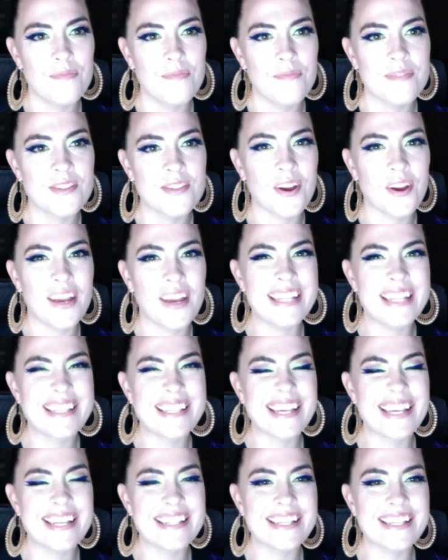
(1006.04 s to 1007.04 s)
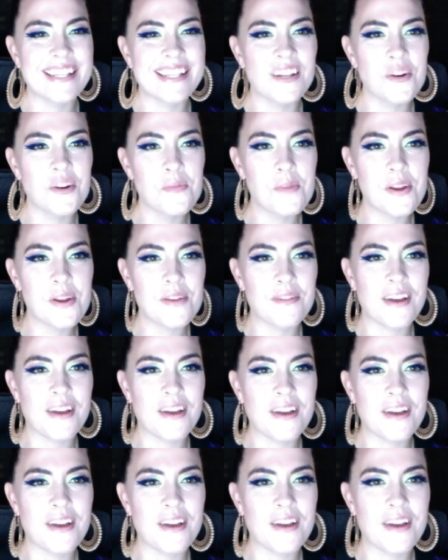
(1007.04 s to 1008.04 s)
So it's a little bit of
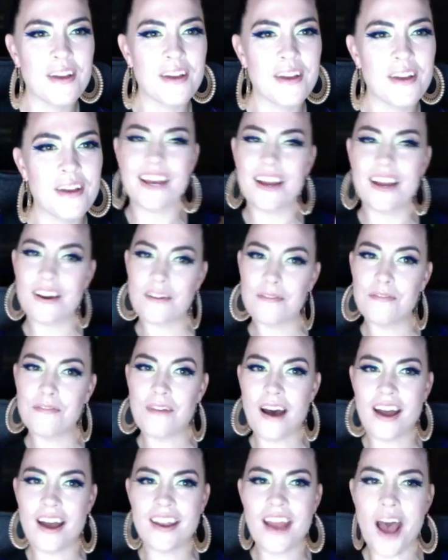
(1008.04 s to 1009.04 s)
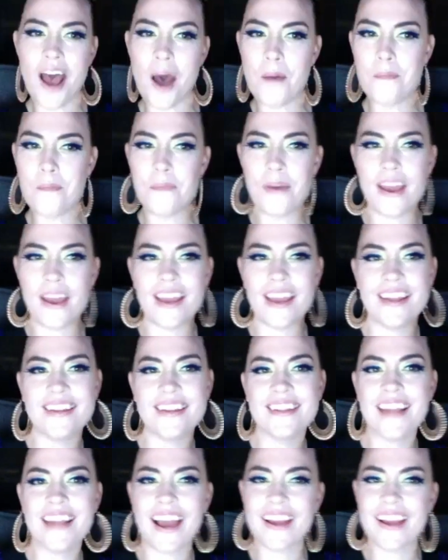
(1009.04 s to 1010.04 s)
it's like a fun, upbeat,
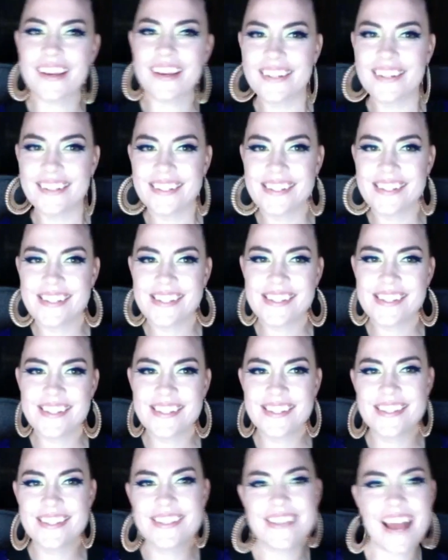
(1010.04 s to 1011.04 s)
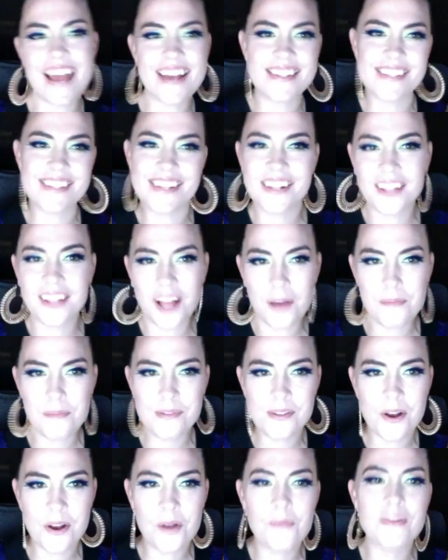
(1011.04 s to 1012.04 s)
like sassy club
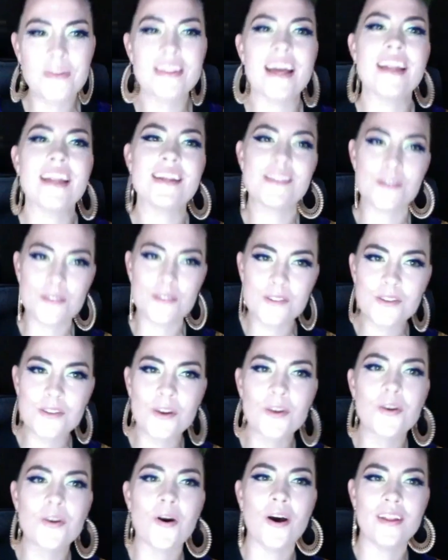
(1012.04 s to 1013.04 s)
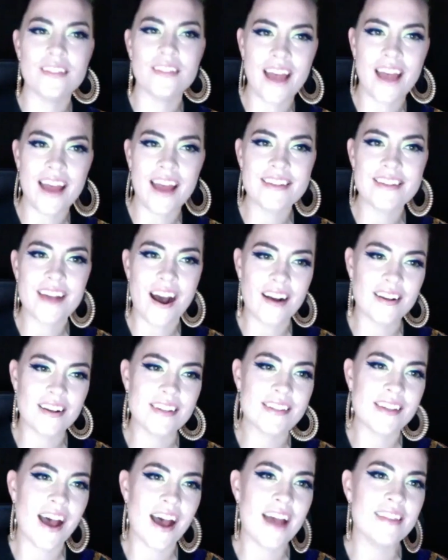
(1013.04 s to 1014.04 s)
song, but then it's also got that darker
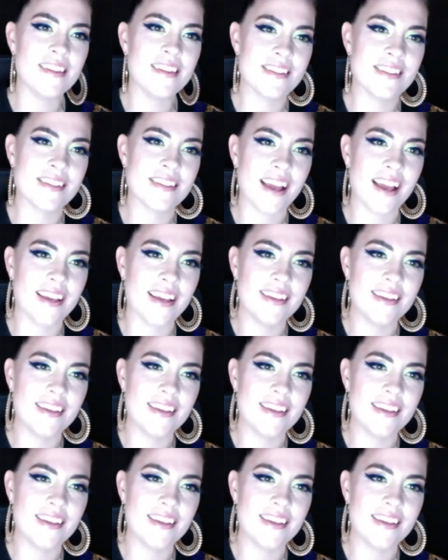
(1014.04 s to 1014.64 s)
side that's like